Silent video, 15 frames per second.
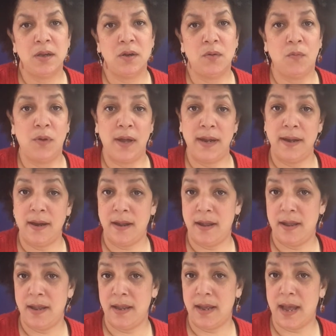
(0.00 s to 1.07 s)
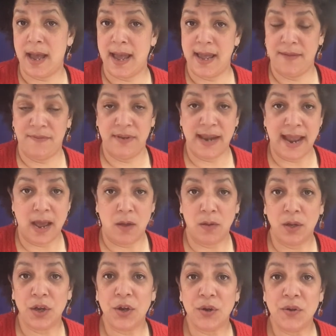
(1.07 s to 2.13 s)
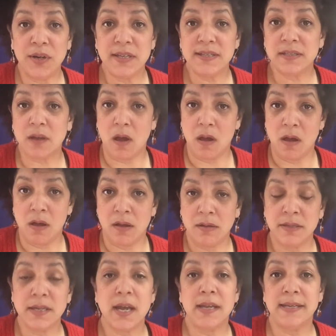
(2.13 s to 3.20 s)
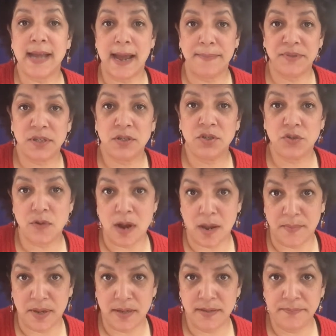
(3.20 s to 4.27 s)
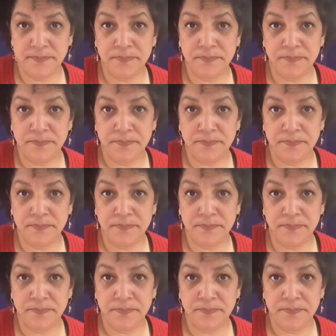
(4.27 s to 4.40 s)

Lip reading: what I have now learned is called adoption trauma